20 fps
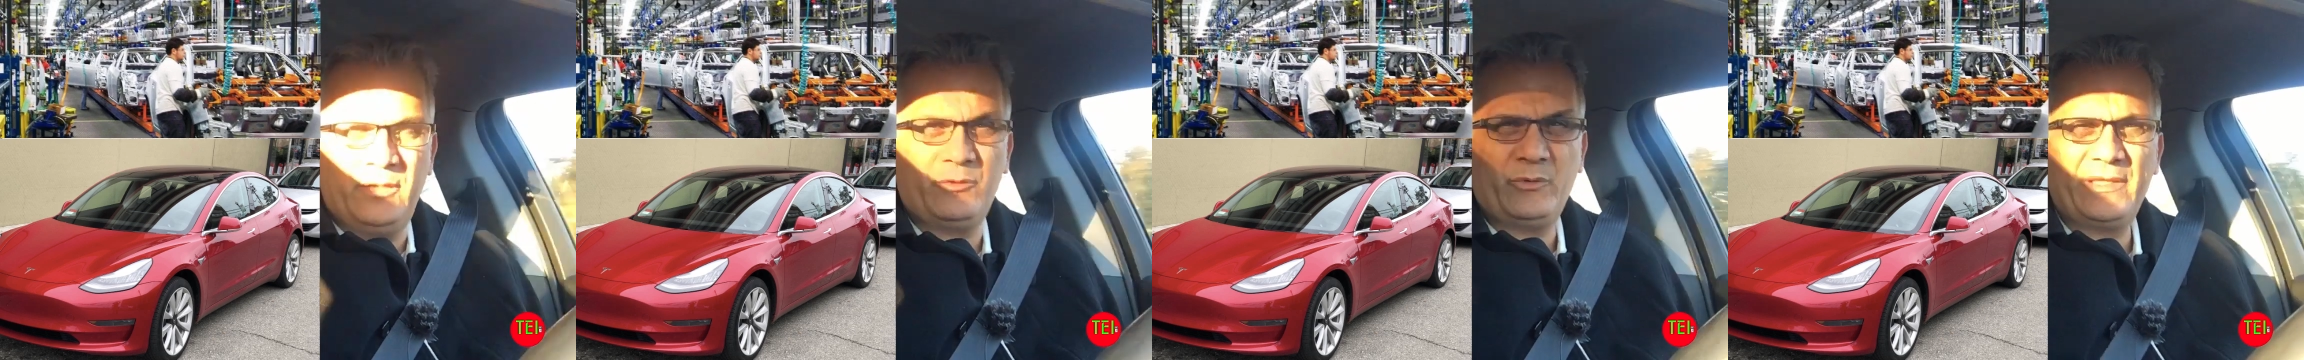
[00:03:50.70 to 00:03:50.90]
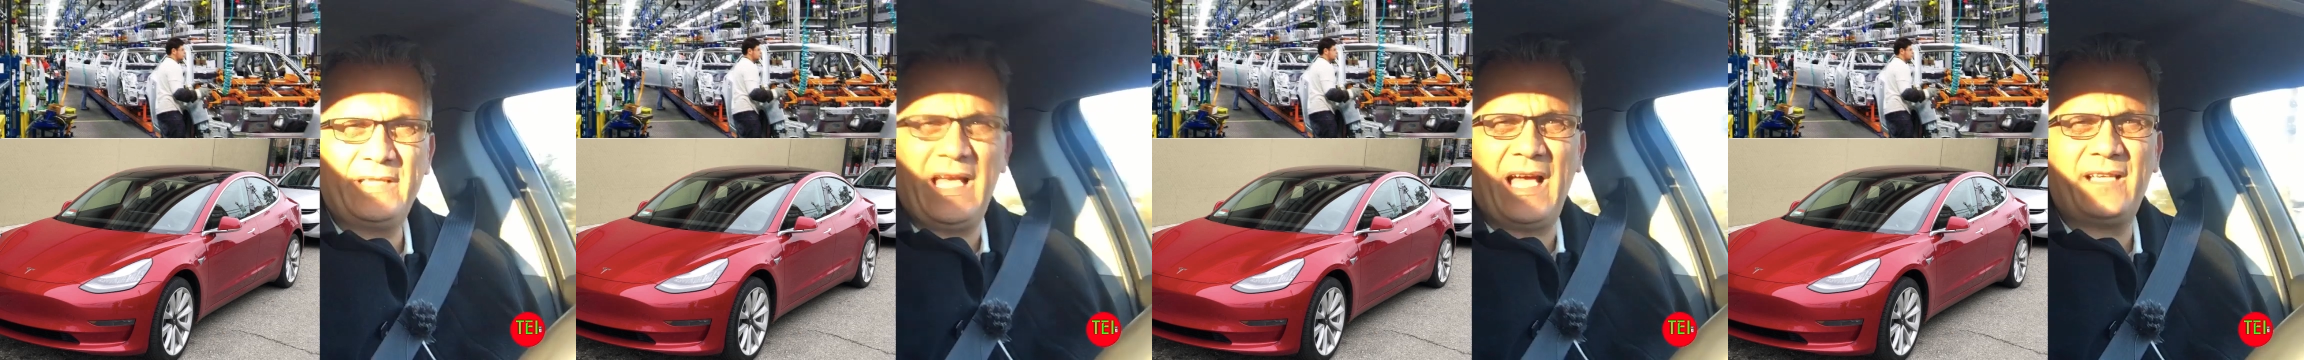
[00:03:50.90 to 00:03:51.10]

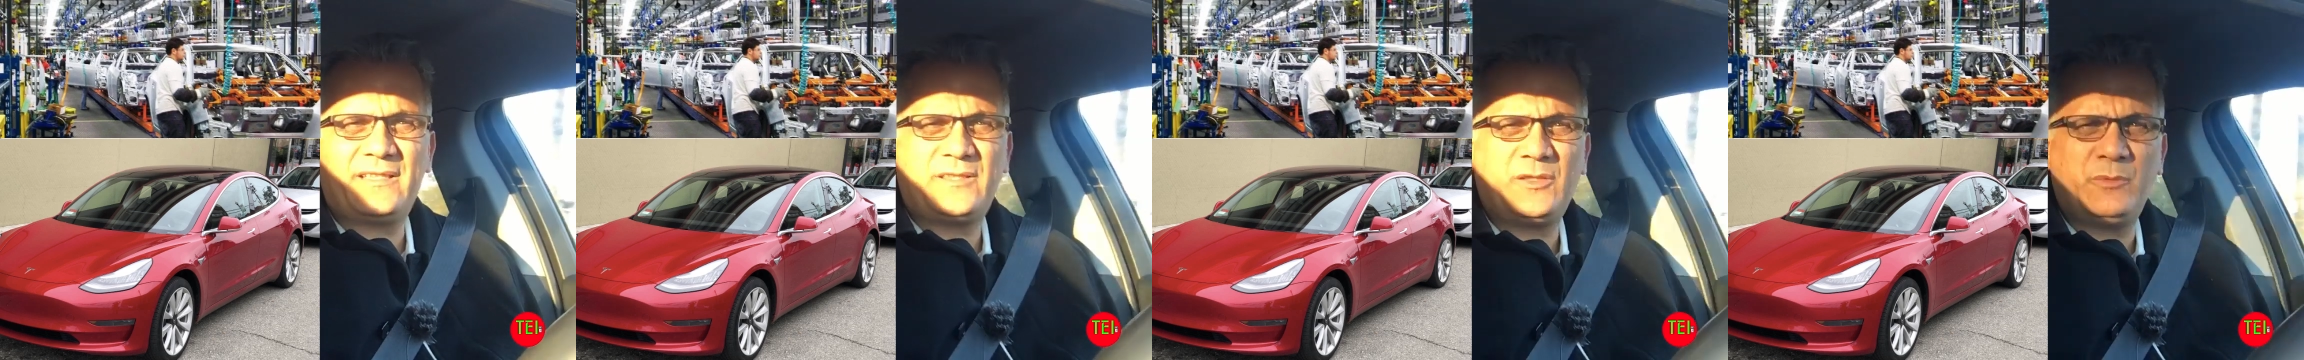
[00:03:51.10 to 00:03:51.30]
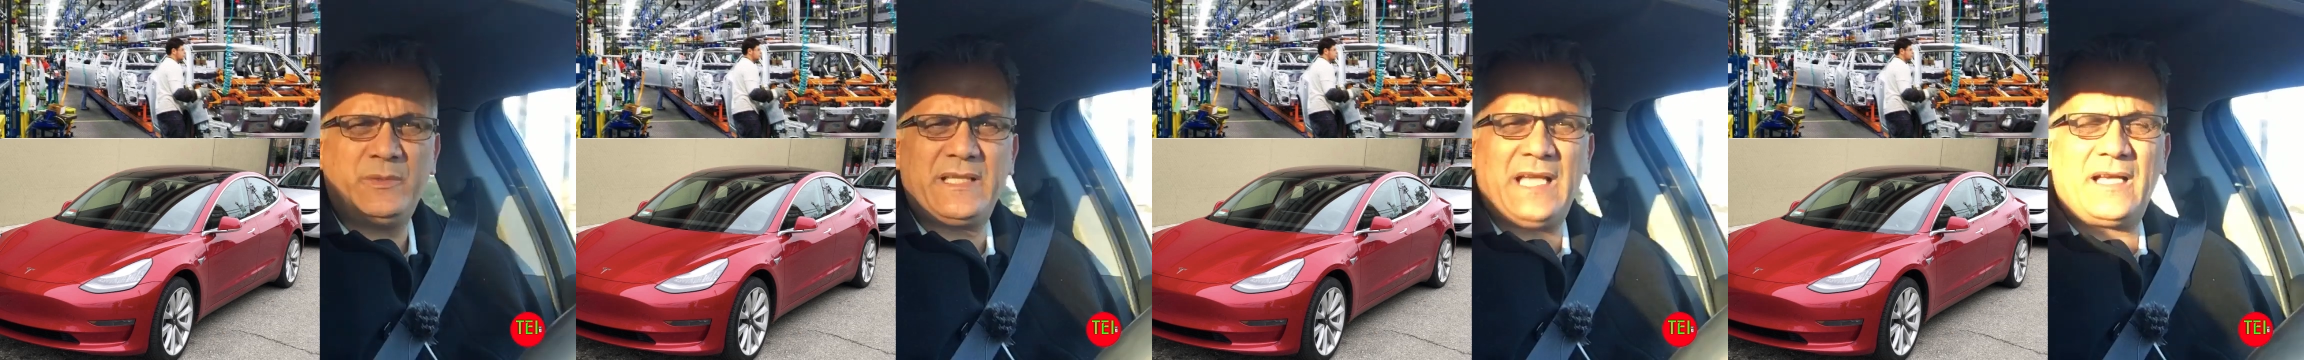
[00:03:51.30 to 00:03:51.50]

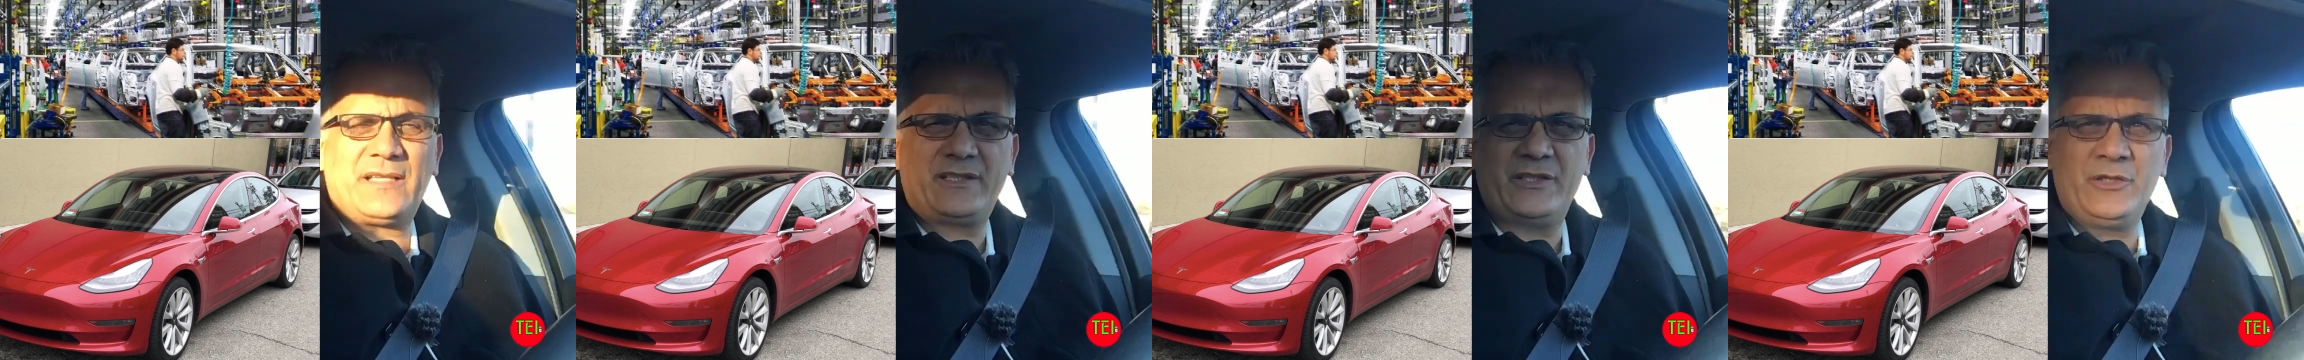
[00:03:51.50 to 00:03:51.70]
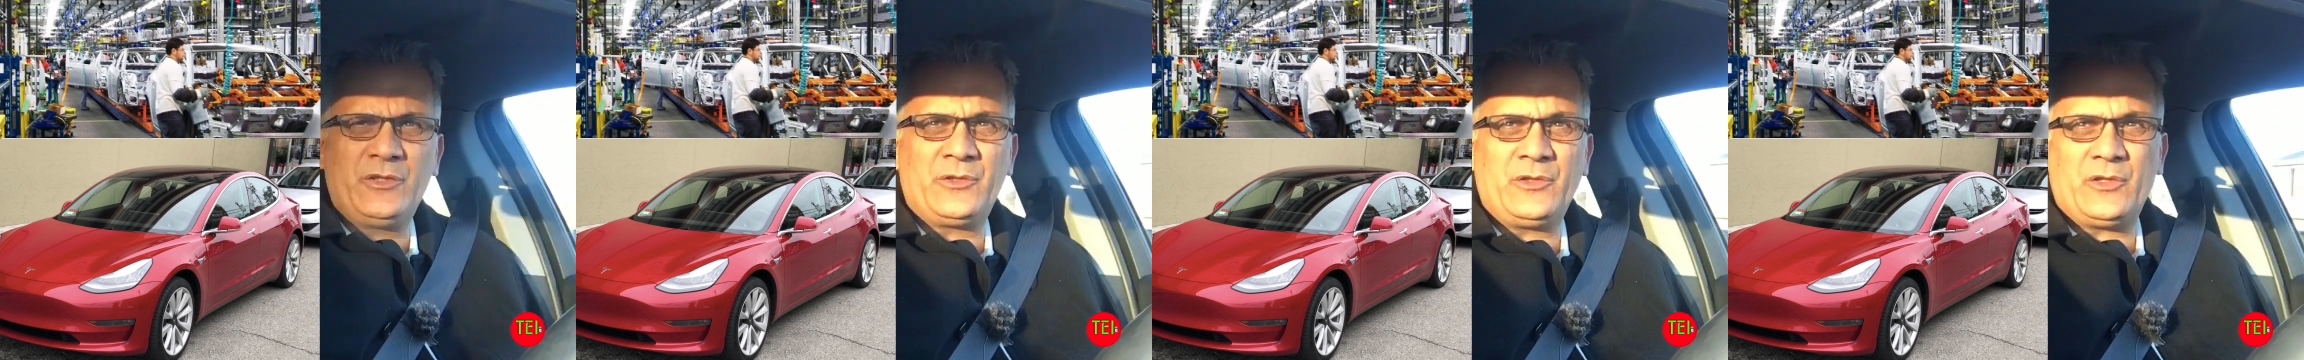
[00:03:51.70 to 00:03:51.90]
without
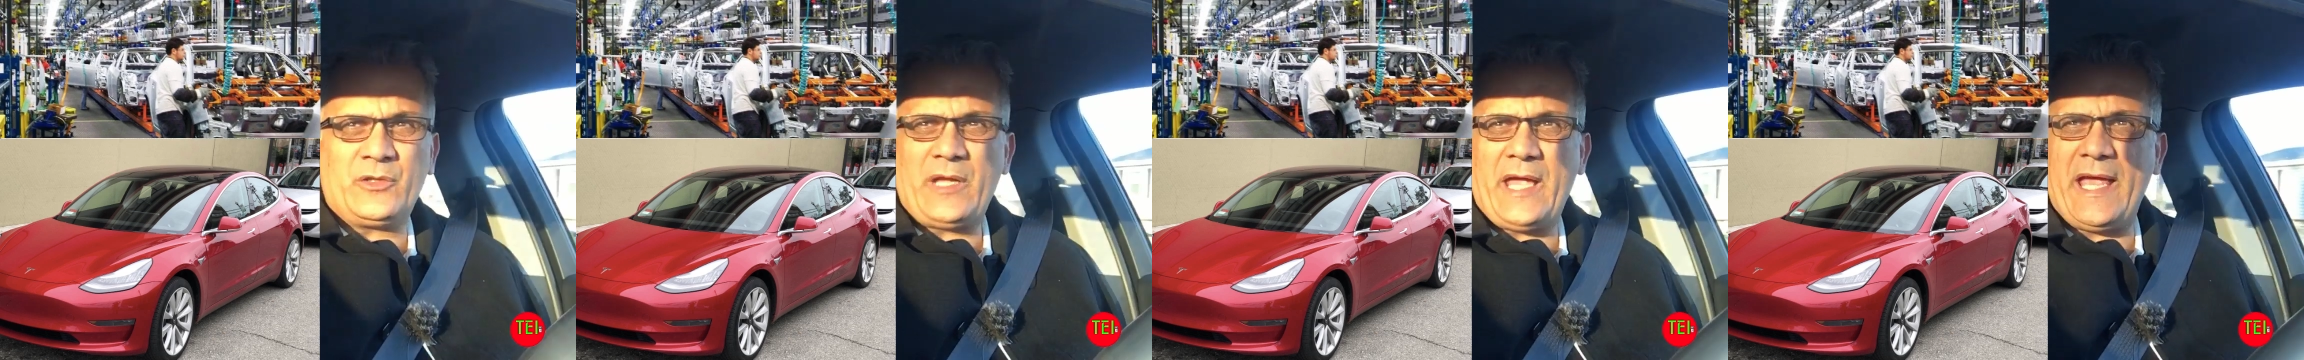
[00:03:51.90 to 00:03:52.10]
a union.